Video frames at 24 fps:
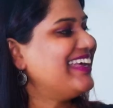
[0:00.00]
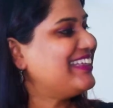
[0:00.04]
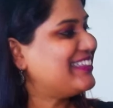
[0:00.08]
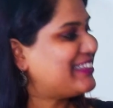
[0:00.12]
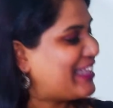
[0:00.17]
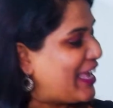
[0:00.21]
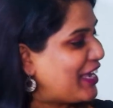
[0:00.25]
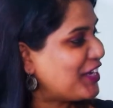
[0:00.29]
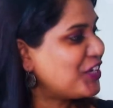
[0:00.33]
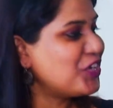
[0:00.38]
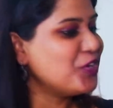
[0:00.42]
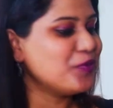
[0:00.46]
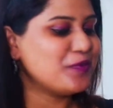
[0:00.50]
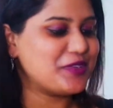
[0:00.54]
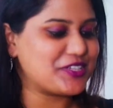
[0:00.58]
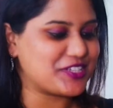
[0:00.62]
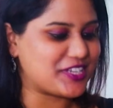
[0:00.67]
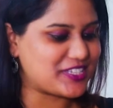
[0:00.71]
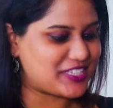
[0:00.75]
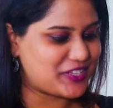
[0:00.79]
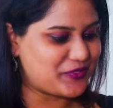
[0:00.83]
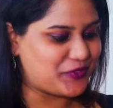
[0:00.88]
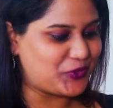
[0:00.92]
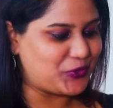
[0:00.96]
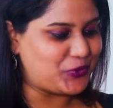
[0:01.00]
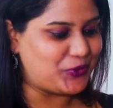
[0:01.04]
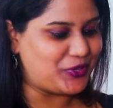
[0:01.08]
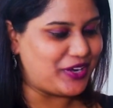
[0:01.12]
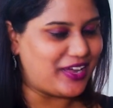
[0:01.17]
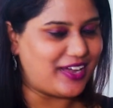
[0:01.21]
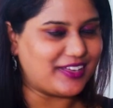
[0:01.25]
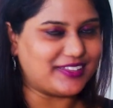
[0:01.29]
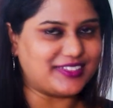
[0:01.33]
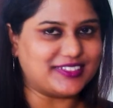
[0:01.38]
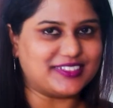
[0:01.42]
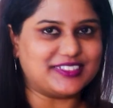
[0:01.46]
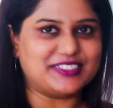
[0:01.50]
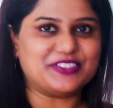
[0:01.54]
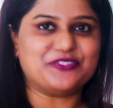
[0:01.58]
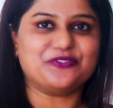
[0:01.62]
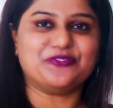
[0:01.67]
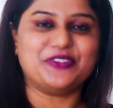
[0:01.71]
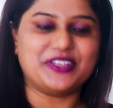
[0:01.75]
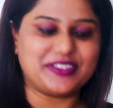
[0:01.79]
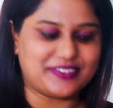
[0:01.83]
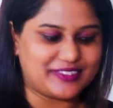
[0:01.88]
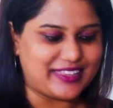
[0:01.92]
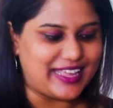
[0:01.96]
Thank you, Mr. Sivagununathan.
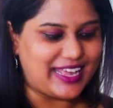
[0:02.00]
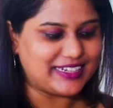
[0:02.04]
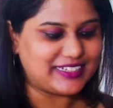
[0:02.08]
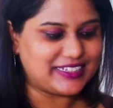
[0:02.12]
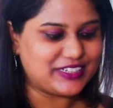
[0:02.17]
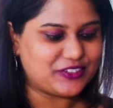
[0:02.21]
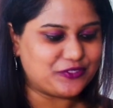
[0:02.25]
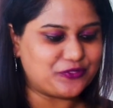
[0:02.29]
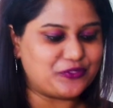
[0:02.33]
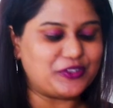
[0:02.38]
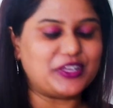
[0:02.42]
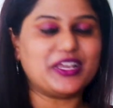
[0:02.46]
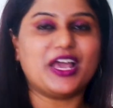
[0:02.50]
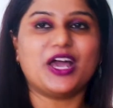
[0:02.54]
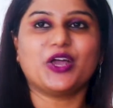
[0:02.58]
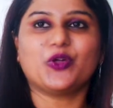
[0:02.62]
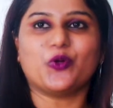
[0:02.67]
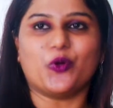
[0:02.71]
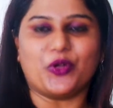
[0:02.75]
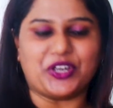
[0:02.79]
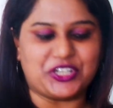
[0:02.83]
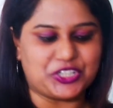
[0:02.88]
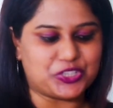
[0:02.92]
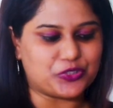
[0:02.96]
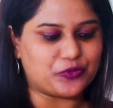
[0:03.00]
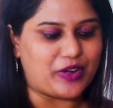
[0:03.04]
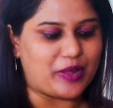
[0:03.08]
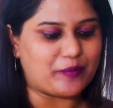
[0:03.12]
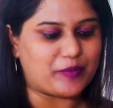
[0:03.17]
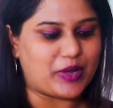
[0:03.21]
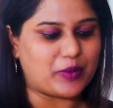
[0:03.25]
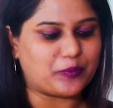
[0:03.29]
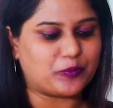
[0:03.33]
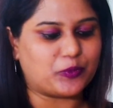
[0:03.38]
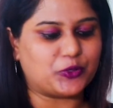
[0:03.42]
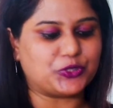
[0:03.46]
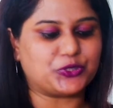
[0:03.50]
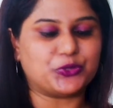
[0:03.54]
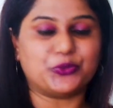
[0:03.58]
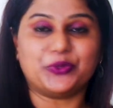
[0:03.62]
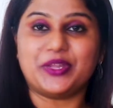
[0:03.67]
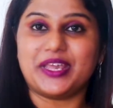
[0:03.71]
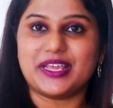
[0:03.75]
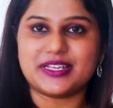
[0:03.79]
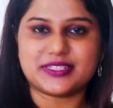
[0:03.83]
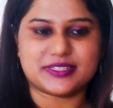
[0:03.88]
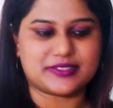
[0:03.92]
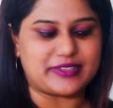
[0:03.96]
With that, we are going to wrap up for
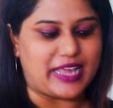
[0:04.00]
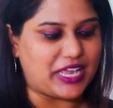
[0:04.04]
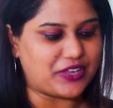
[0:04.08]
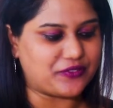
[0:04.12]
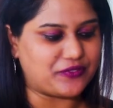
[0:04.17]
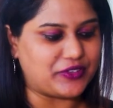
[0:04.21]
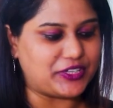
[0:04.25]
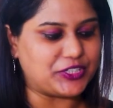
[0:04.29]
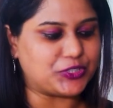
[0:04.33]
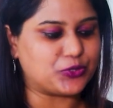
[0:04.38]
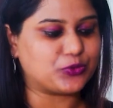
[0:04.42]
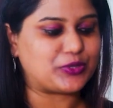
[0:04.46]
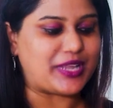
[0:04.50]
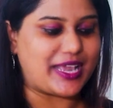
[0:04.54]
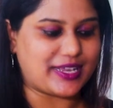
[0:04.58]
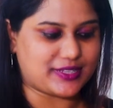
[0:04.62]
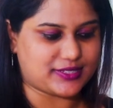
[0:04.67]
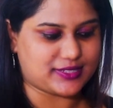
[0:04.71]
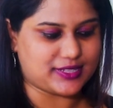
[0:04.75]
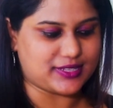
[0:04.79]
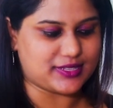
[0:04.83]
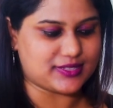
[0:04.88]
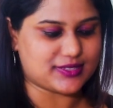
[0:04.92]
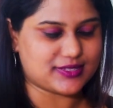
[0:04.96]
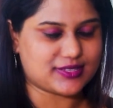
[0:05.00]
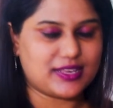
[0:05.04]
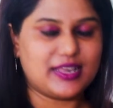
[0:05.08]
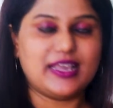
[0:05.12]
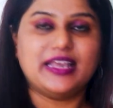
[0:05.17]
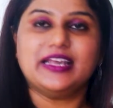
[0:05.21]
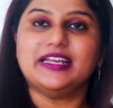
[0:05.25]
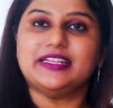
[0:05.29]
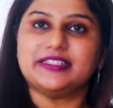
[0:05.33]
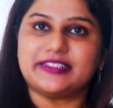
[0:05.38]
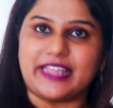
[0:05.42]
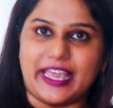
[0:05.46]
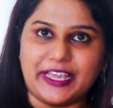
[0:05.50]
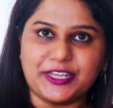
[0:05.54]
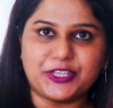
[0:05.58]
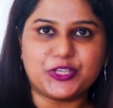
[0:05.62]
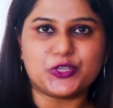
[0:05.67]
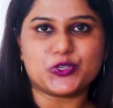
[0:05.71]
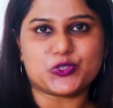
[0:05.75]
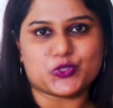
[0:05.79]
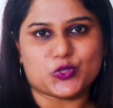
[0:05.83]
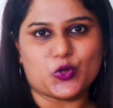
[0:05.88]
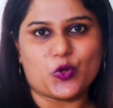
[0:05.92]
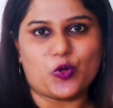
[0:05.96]
today's dive into taxes. Thank you
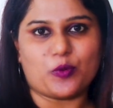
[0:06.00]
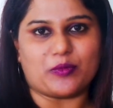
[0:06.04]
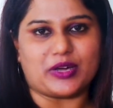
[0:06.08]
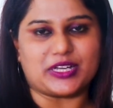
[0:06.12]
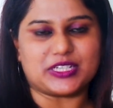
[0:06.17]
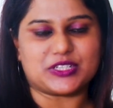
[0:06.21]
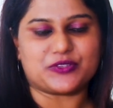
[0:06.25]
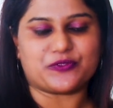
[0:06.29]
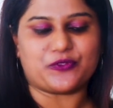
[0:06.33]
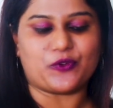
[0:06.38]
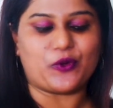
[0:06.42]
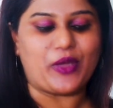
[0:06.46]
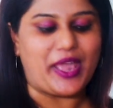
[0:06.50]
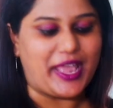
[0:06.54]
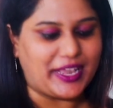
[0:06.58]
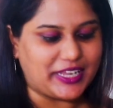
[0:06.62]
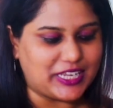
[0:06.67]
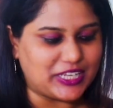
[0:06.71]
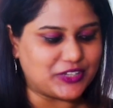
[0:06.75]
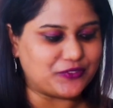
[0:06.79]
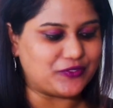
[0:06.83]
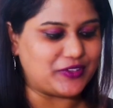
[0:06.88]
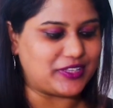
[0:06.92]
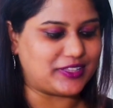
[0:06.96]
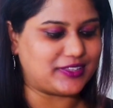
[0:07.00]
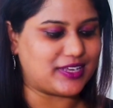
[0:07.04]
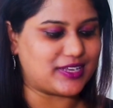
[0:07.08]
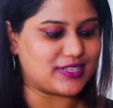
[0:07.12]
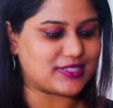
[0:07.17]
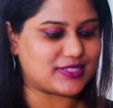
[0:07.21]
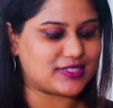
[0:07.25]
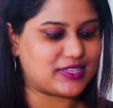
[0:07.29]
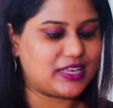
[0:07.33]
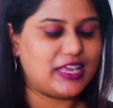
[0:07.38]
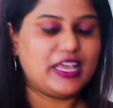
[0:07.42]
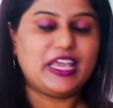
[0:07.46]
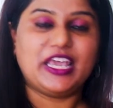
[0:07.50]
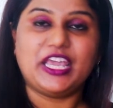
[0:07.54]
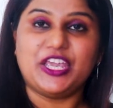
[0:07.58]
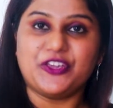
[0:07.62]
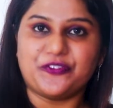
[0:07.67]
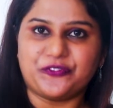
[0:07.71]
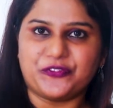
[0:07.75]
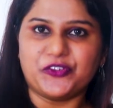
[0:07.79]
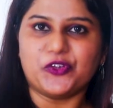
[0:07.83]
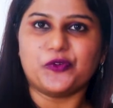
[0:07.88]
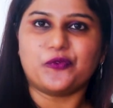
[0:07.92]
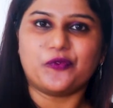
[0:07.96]
so much for hanging with us.
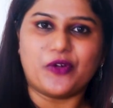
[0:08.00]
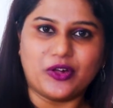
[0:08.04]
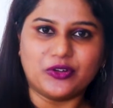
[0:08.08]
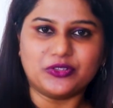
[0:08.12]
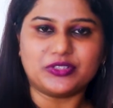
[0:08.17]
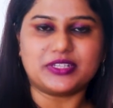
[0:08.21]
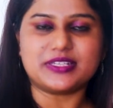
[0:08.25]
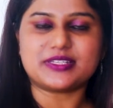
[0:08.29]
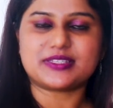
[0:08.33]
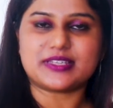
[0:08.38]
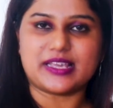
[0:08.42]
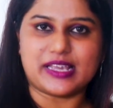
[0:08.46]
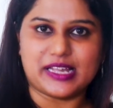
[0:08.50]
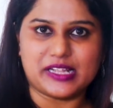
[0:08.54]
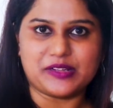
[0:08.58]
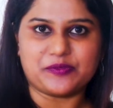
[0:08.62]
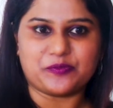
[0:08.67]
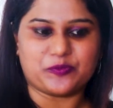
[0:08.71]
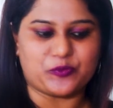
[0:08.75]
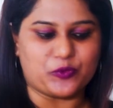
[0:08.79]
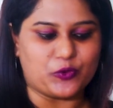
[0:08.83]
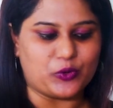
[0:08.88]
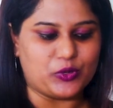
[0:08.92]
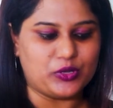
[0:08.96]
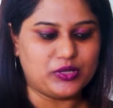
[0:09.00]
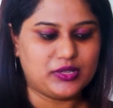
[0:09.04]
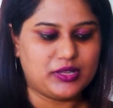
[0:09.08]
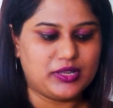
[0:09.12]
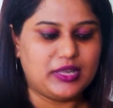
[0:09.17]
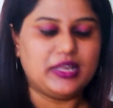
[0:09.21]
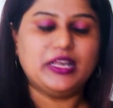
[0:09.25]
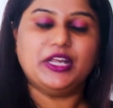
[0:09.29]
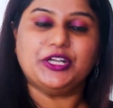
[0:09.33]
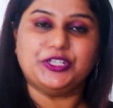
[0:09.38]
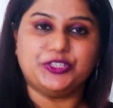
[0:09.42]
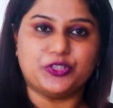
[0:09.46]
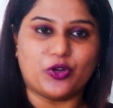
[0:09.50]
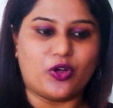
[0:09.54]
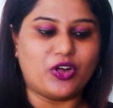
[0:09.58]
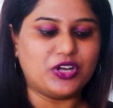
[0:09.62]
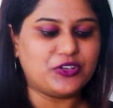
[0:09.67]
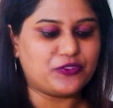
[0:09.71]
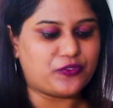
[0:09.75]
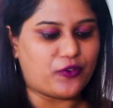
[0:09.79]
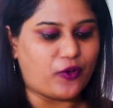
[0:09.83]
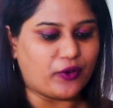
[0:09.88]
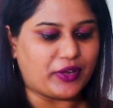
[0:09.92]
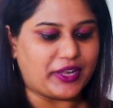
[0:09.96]
If you found this helpful, don't
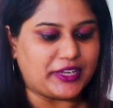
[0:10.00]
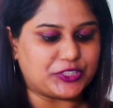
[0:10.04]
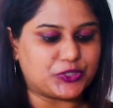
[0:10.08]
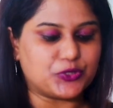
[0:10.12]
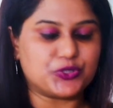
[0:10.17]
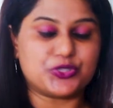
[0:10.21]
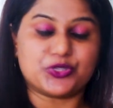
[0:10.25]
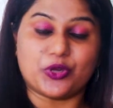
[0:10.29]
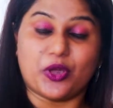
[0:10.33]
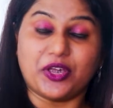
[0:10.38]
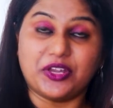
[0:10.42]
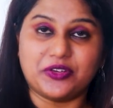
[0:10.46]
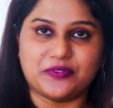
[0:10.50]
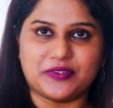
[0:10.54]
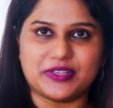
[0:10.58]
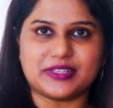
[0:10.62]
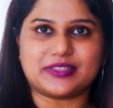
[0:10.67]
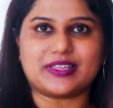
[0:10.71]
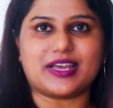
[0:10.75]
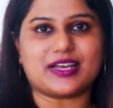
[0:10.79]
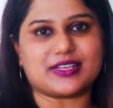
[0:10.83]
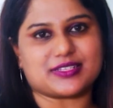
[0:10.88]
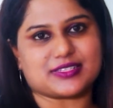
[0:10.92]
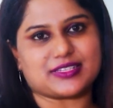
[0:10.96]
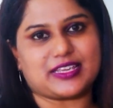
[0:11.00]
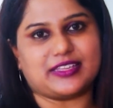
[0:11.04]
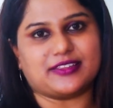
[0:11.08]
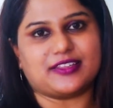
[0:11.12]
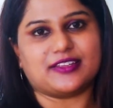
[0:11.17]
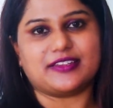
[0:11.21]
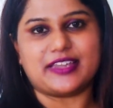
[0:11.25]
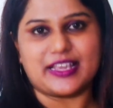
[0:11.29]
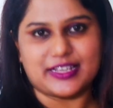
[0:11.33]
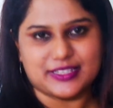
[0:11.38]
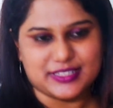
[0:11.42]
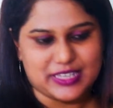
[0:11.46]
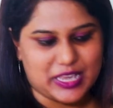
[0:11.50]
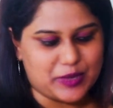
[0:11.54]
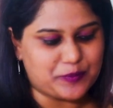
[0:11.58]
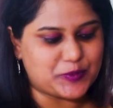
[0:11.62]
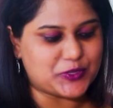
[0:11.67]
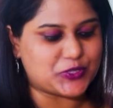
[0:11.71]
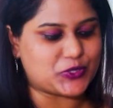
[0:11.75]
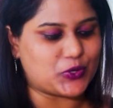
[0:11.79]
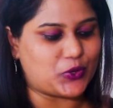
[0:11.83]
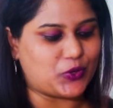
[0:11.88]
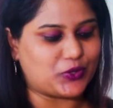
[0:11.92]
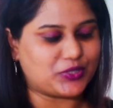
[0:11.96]
forget to join with us in the next
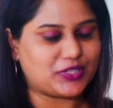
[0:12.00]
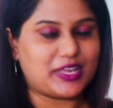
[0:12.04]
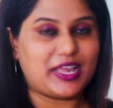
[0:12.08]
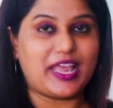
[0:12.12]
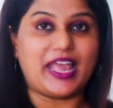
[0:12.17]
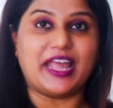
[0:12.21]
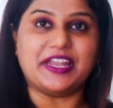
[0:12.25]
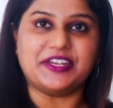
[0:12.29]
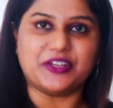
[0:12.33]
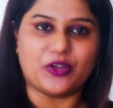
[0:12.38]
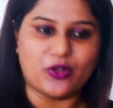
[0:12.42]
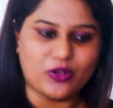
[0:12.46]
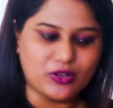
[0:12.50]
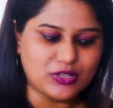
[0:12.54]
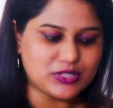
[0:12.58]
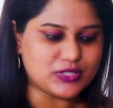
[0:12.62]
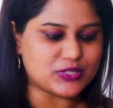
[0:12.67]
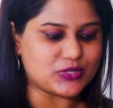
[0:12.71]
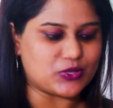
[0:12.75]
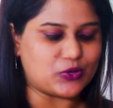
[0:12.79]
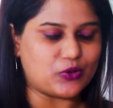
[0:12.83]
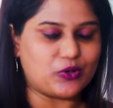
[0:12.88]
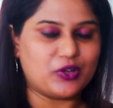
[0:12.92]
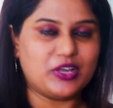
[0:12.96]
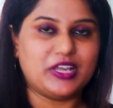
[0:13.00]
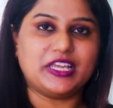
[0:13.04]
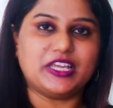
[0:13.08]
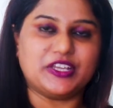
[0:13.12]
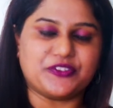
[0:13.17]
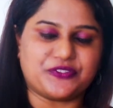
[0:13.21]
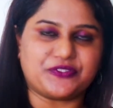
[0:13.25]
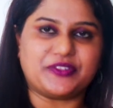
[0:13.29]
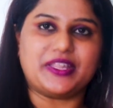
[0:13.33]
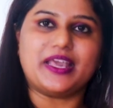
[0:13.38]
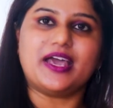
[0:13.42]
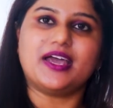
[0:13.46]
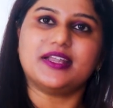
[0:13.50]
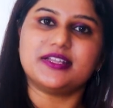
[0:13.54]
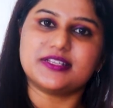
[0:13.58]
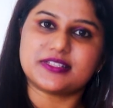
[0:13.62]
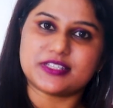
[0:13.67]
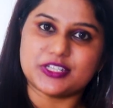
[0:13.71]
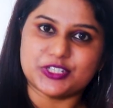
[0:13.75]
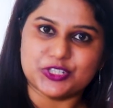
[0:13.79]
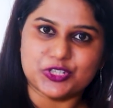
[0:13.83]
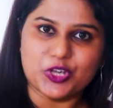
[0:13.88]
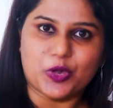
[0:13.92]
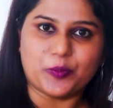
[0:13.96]
episode. And also, if there is a
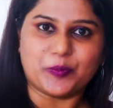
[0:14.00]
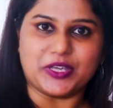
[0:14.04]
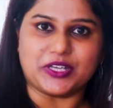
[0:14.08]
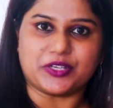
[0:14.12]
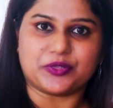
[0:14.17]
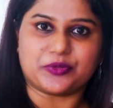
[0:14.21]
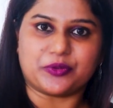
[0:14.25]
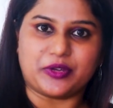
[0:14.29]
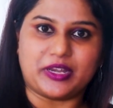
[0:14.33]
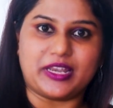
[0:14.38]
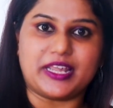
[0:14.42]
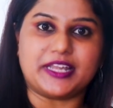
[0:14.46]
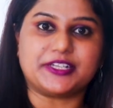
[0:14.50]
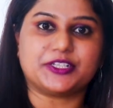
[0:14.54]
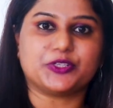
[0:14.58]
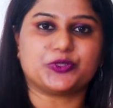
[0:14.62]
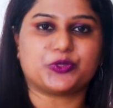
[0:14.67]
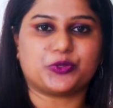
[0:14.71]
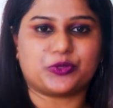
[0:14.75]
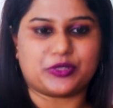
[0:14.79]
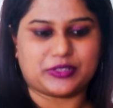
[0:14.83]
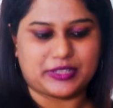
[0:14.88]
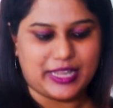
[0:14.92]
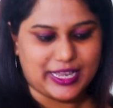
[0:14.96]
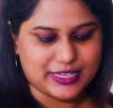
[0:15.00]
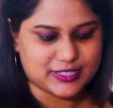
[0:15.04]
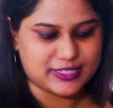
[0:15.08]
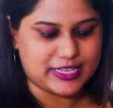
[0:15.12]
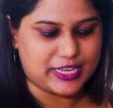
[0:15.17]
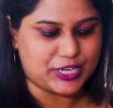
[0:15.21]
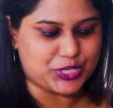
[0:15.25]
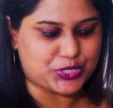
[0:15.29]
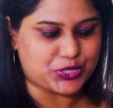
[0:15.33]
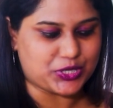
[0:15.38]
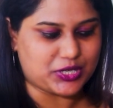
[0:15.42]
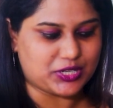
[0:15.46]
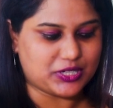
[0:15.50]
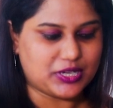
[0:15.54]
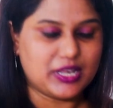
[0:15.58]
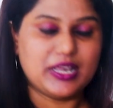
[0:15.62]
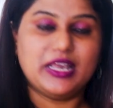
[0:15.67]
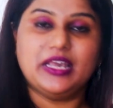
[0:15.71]
topic related to the taxation